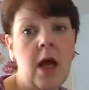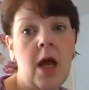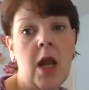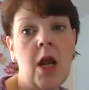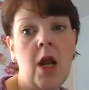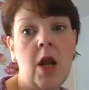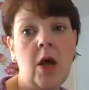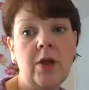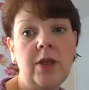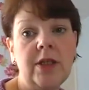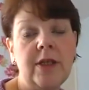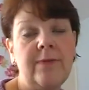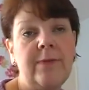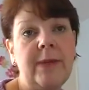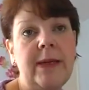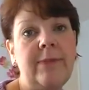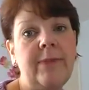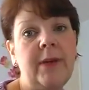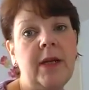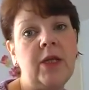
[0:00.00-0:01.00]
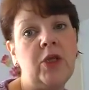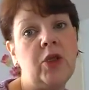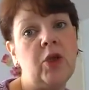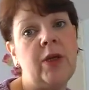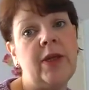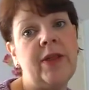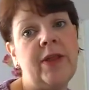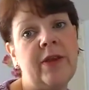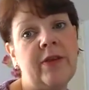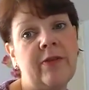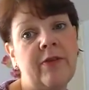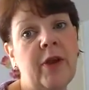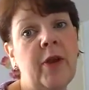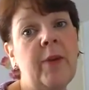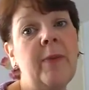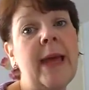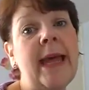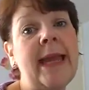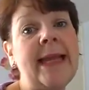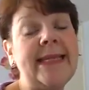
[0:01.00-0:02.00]
lots of people are joining the
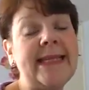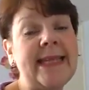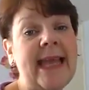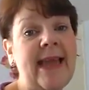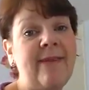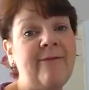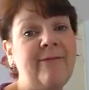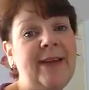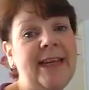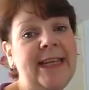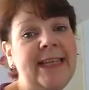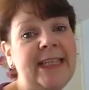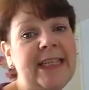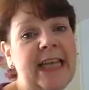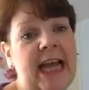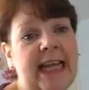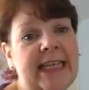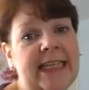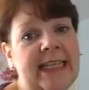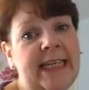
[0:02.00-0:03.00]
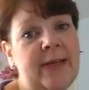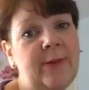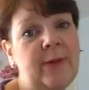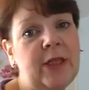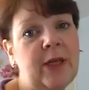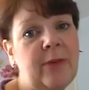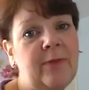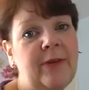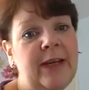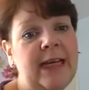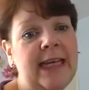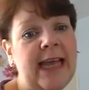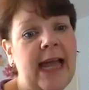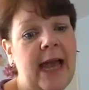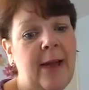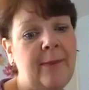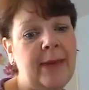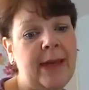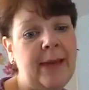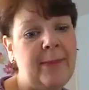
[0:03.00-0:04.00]
group and it's getting really chatty, which I'm really
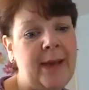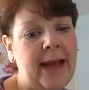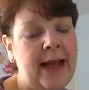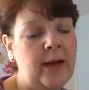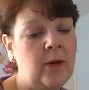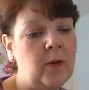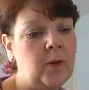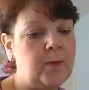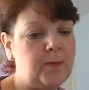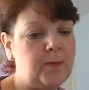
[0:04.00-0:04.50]
happy about.